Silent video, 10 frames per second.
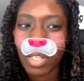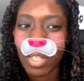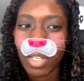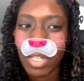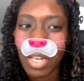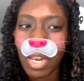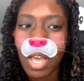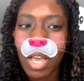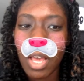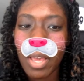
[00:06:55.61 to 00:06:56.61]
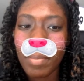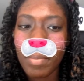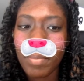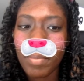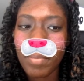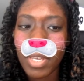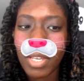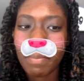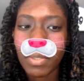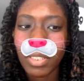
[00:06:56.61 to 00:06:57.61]
climbing up
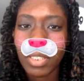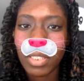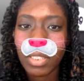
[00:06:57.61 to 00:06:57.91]
there.